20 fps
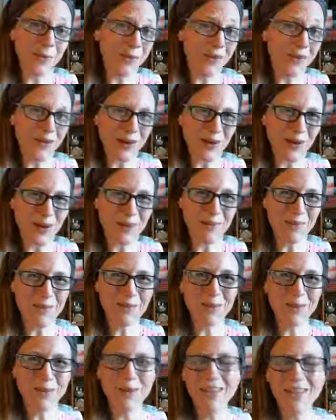me showing up
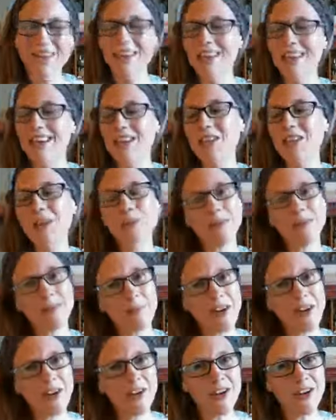every week to
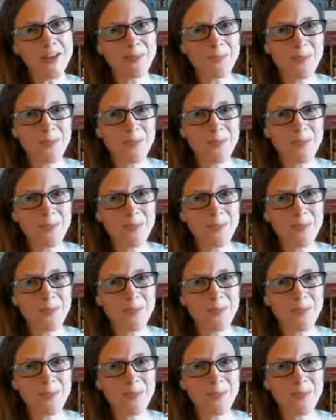inspire you.